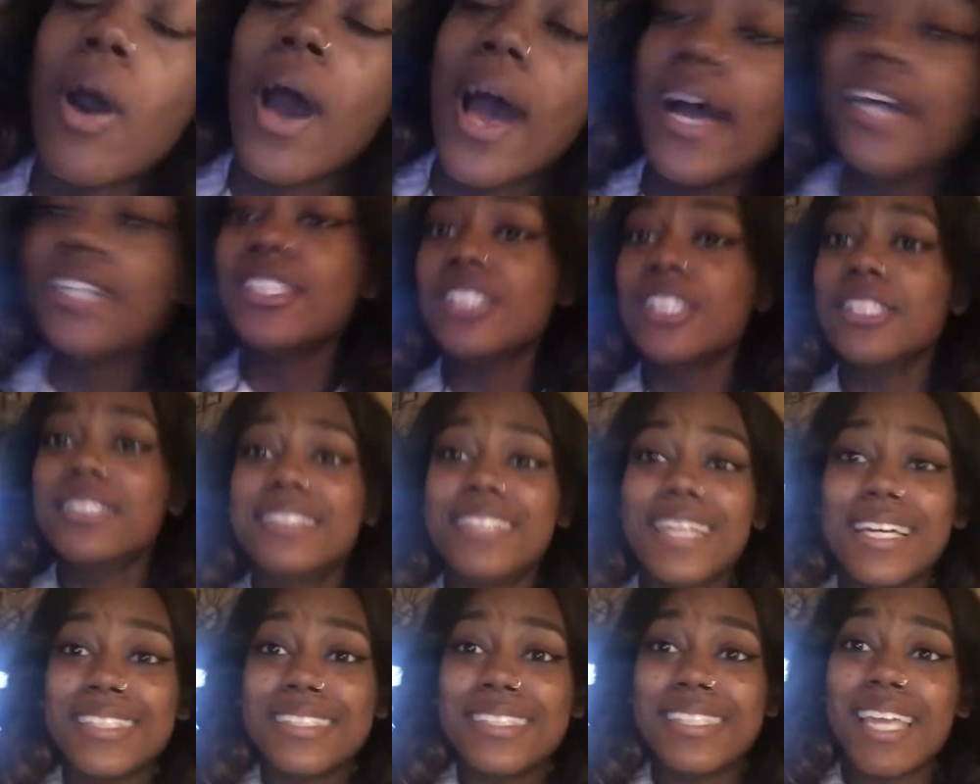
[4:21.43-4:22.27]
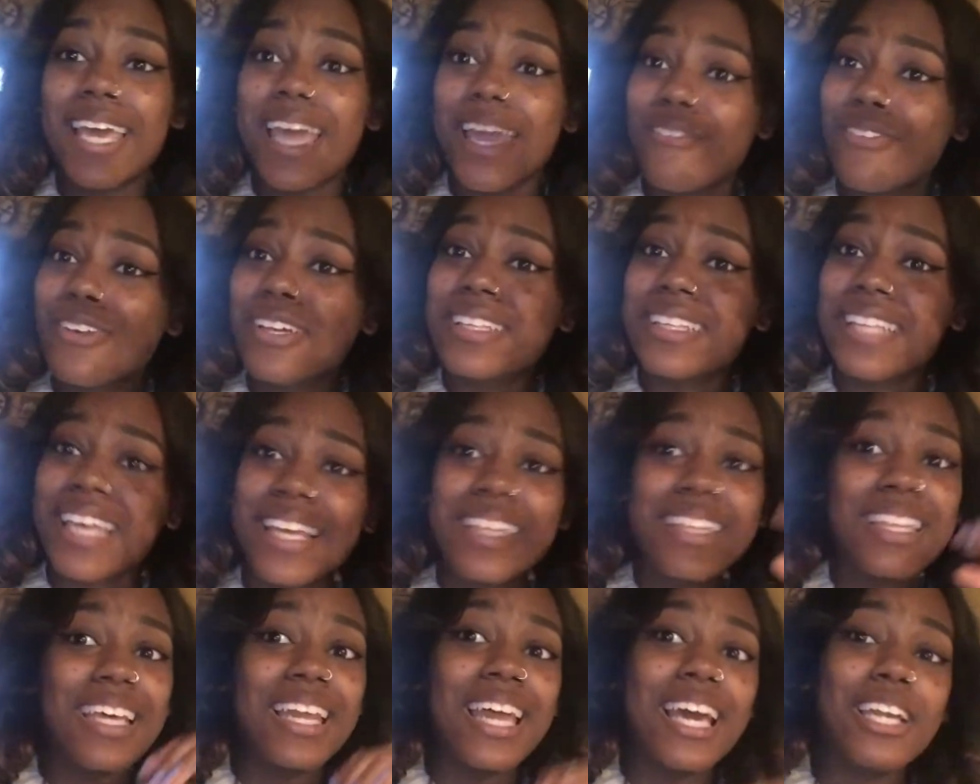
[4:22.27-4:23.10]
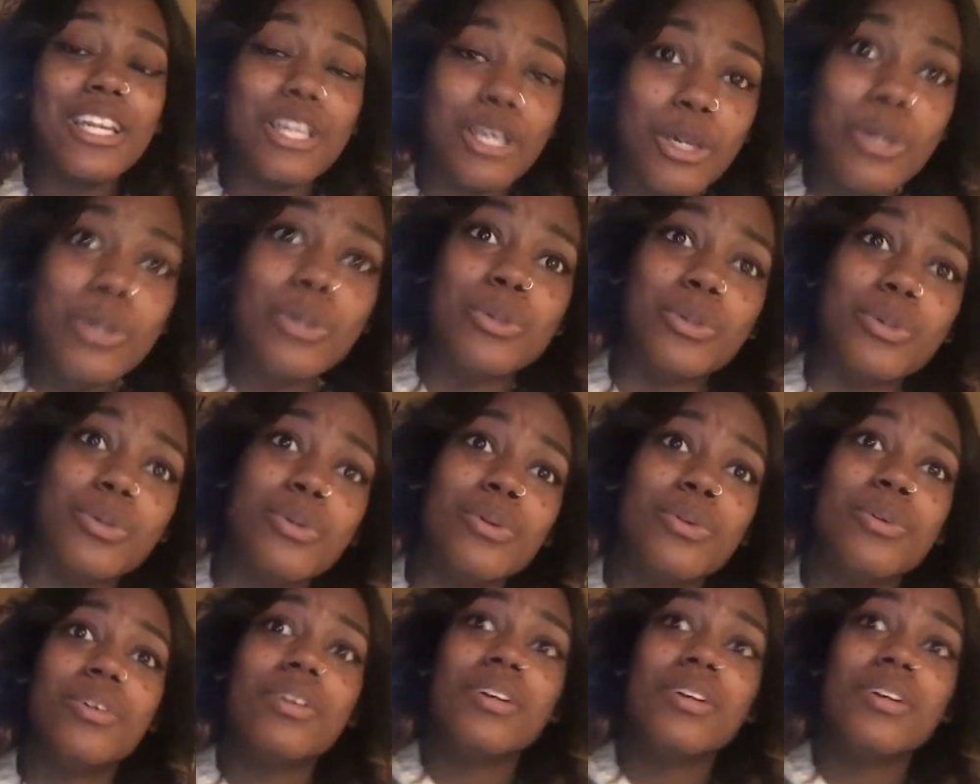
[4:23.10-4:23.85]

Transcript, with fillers: Why is she judging everything that I do?